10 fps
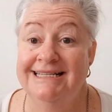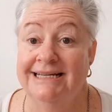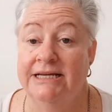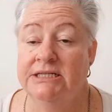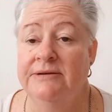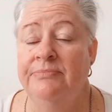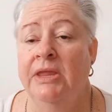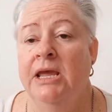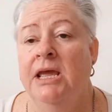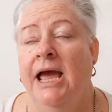station
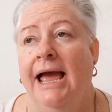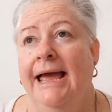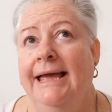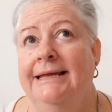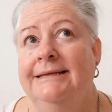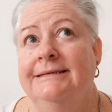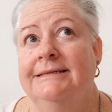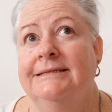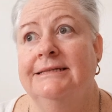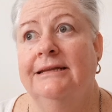
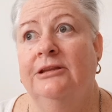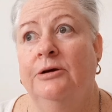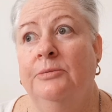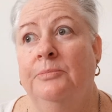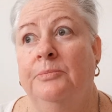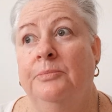and the